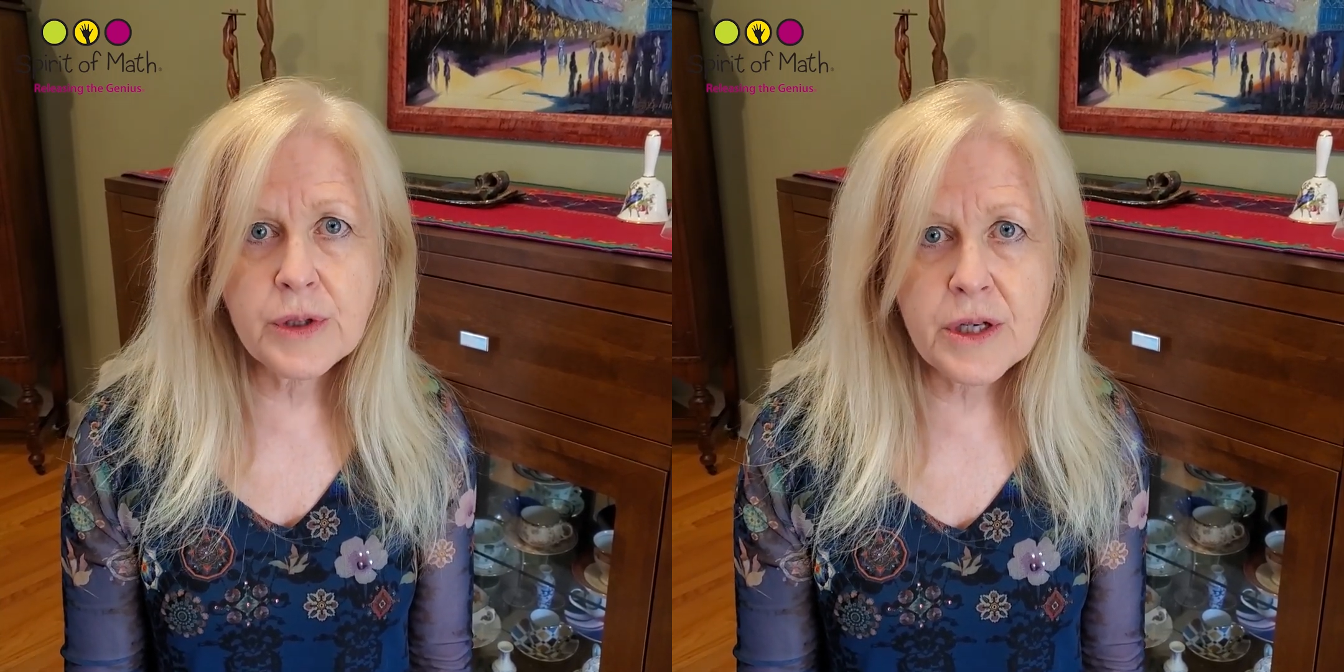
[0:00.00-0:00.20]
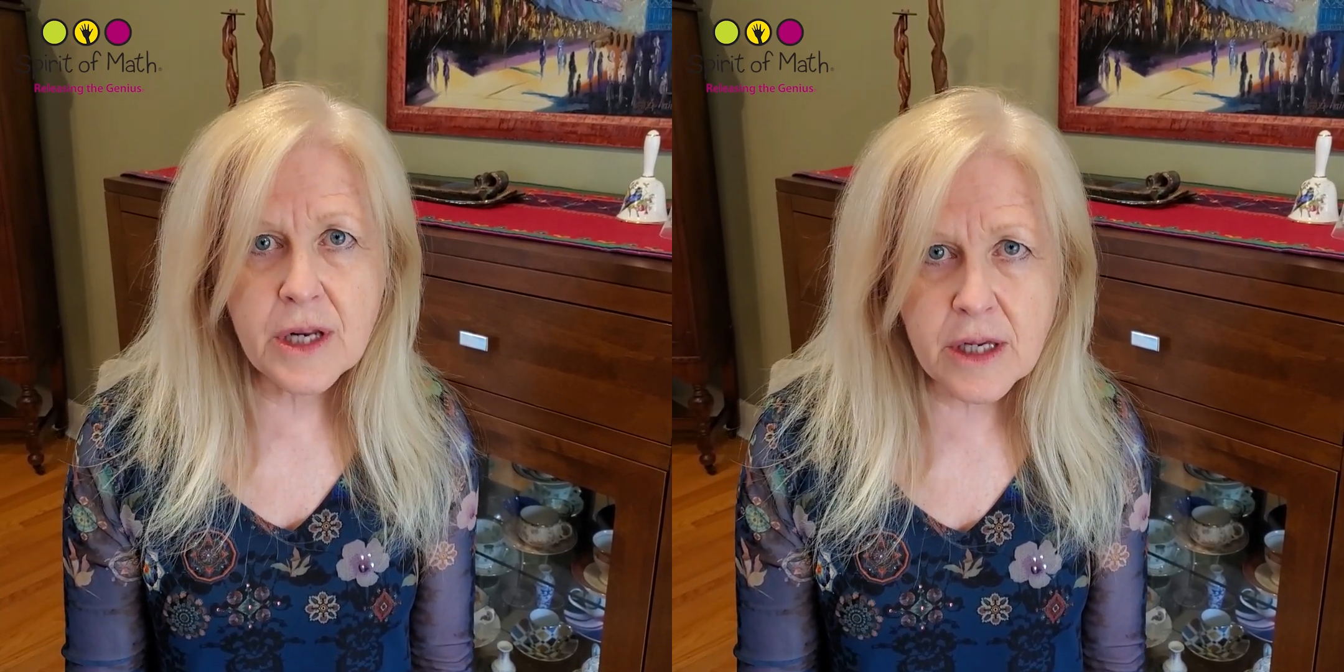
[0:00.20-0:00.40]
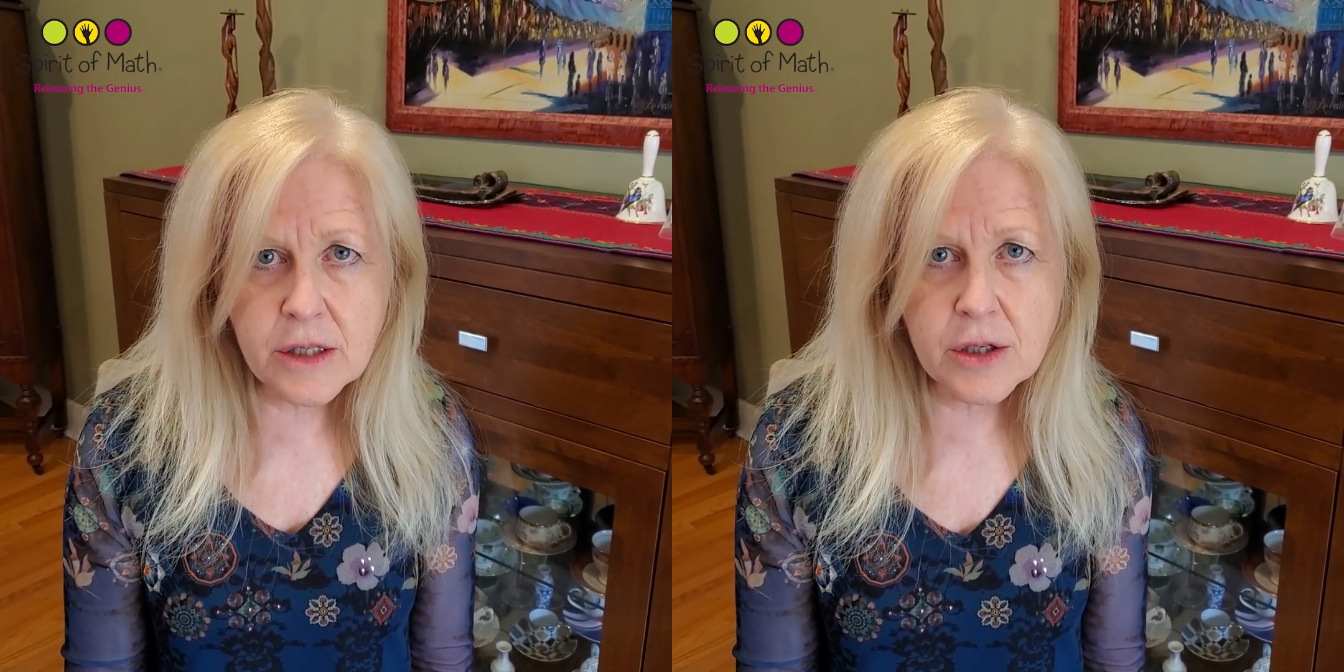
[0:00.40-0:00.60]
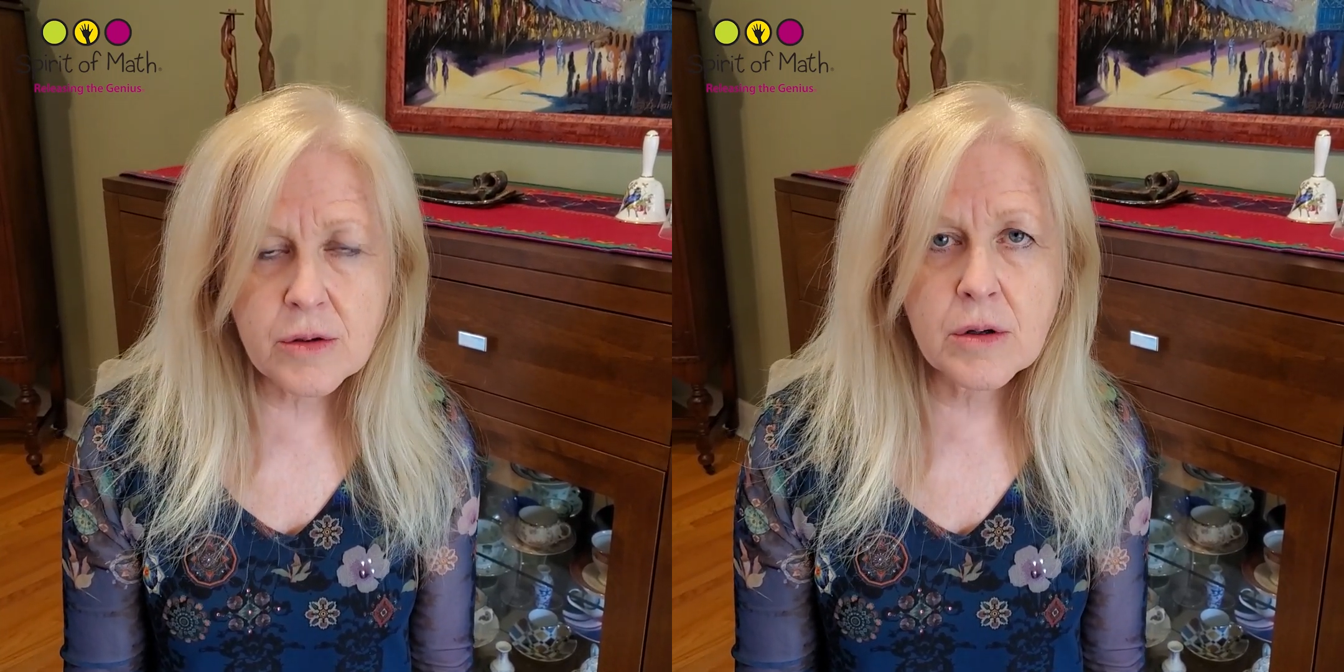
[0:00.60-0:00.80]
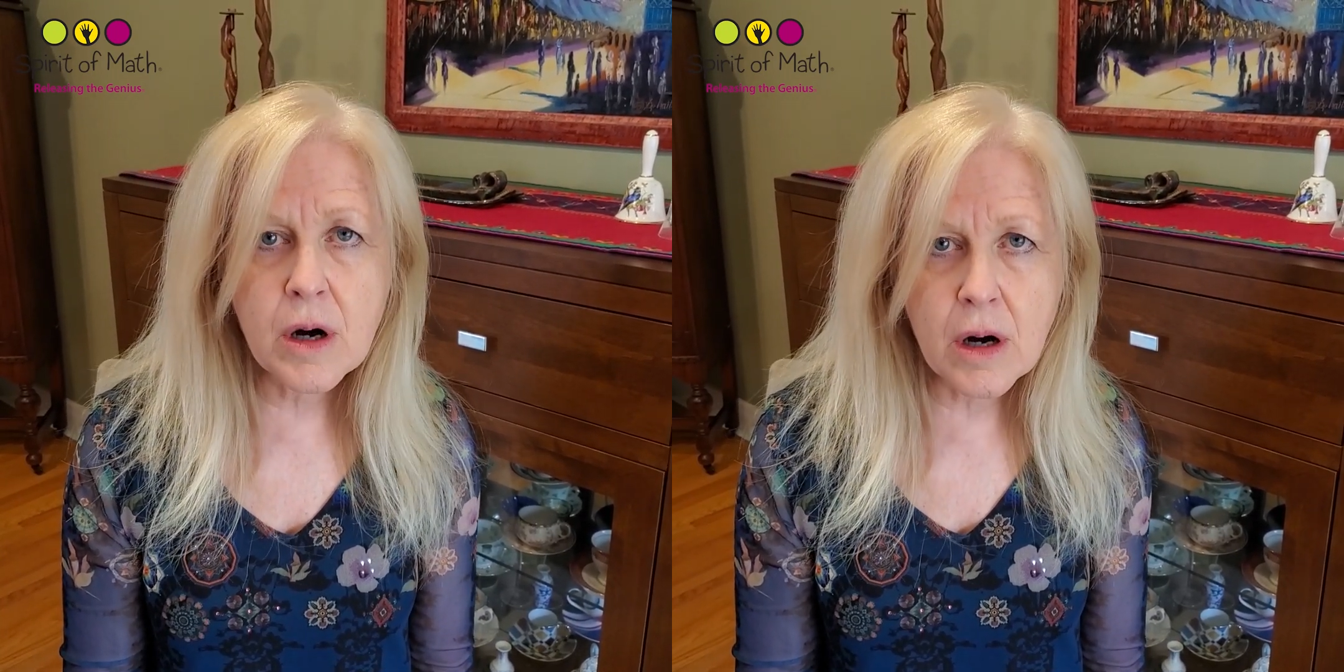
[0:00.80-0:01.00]
need to
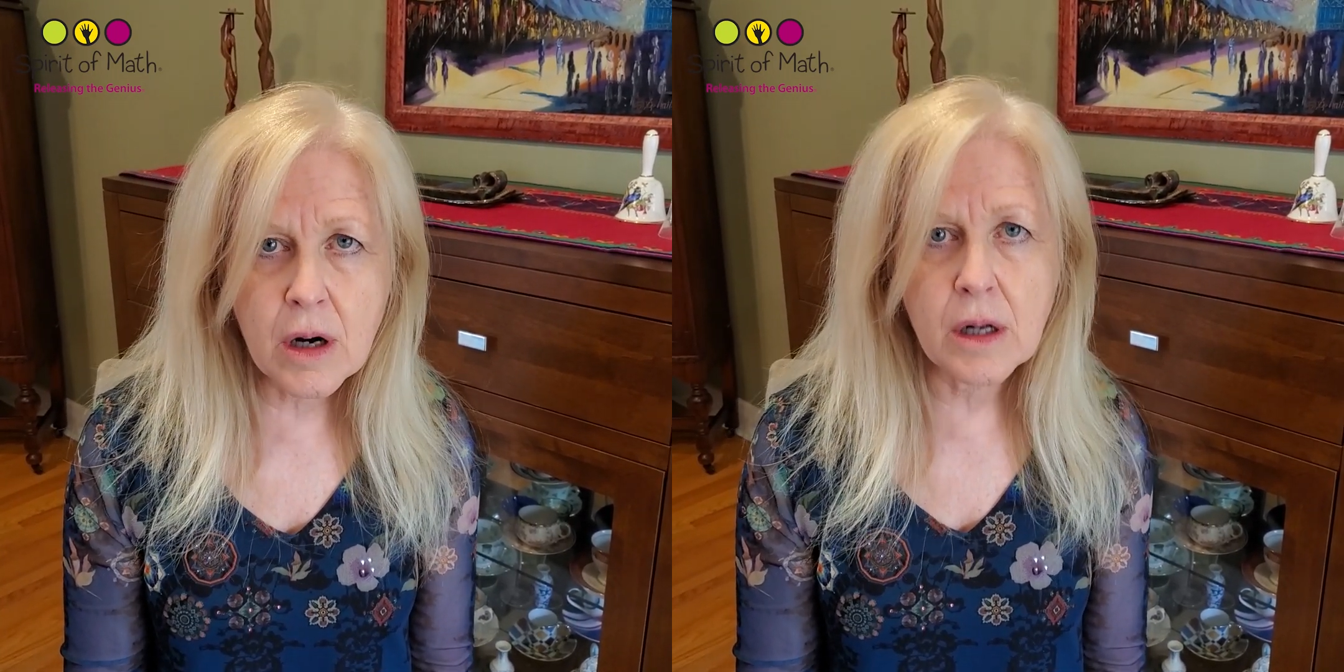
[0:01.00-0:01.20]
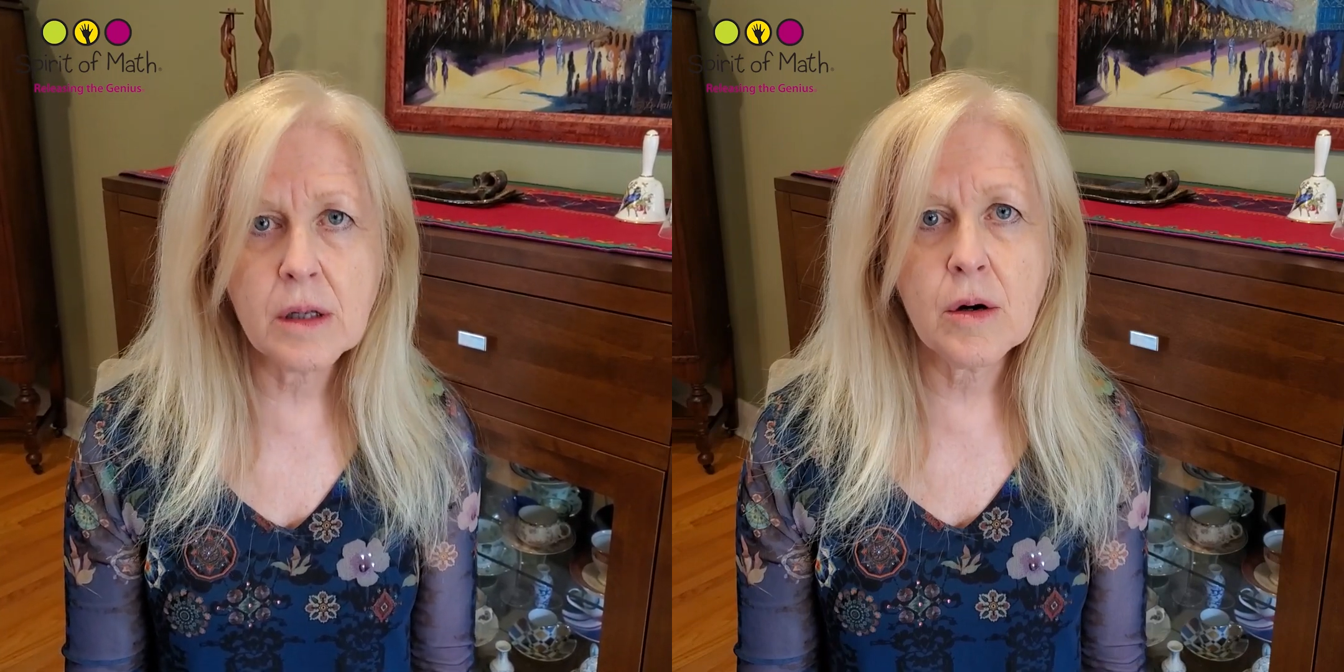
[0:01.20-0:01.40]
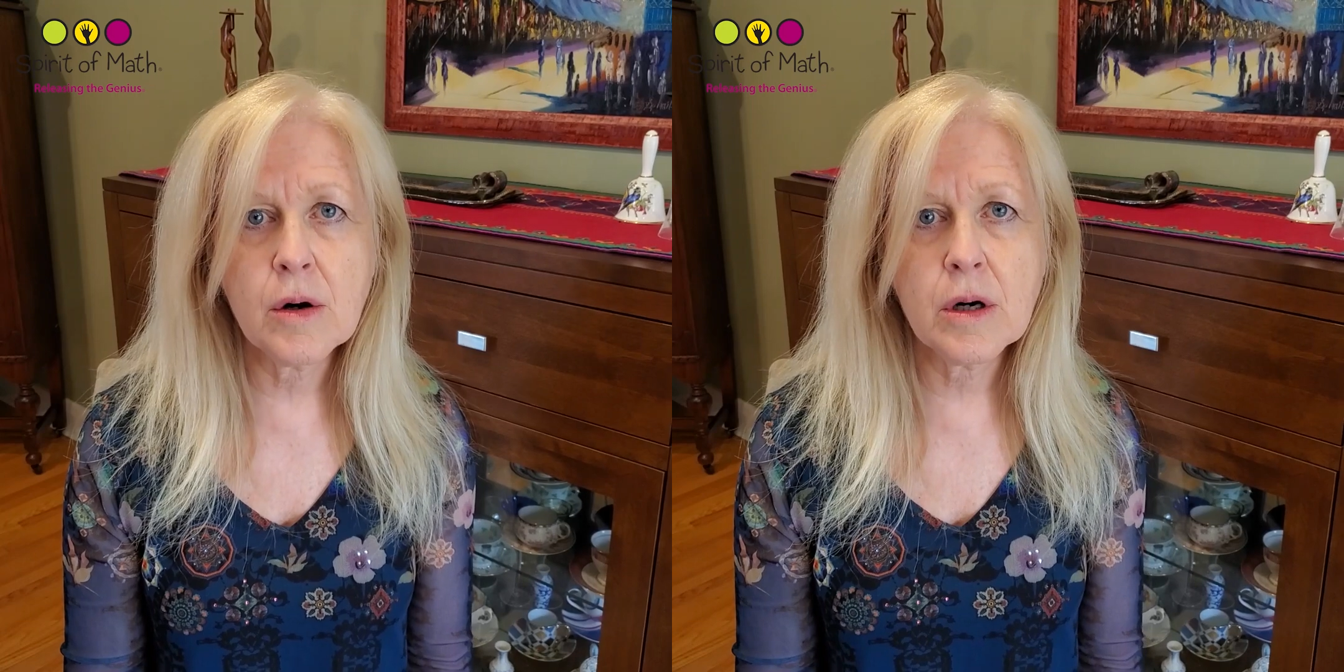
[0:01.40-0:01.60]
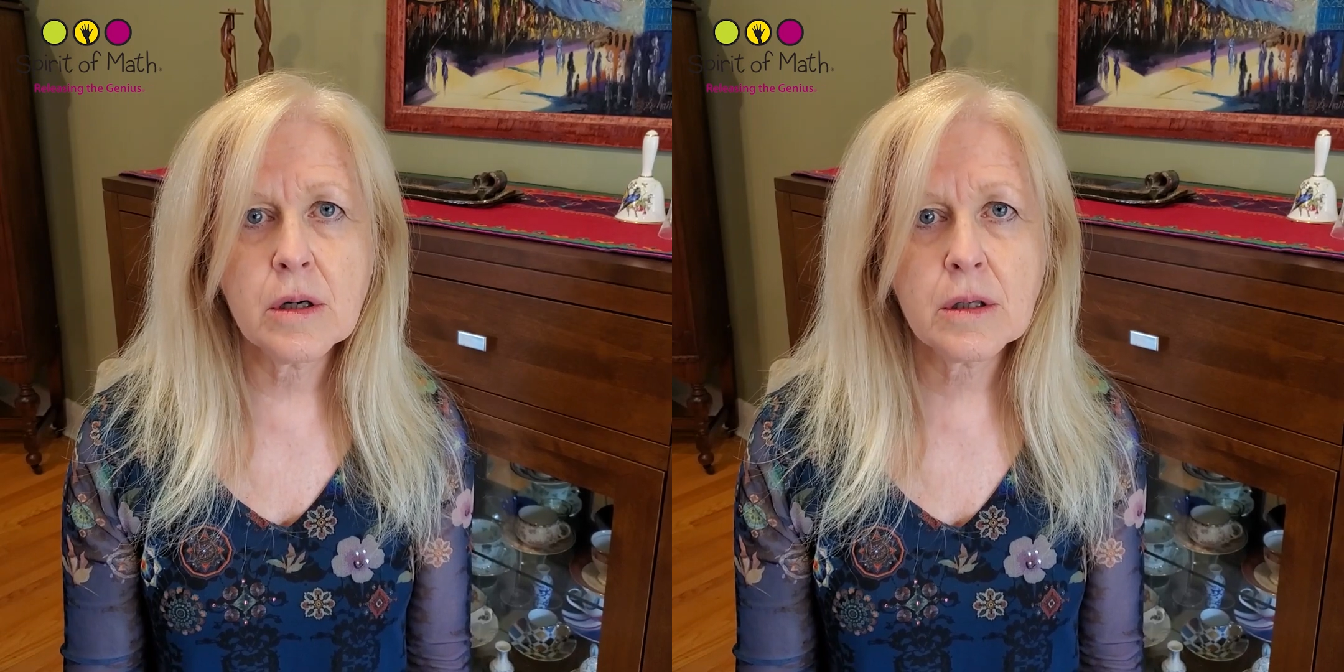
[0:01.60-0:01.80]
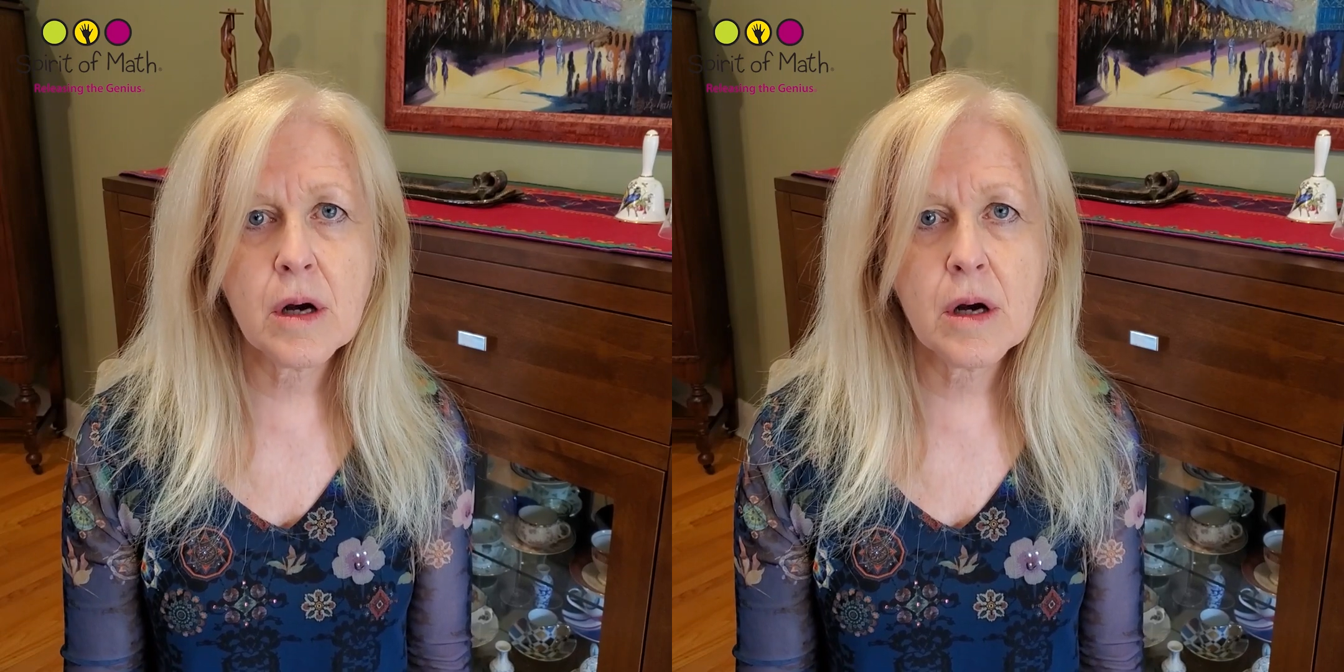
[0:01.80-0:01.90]
call or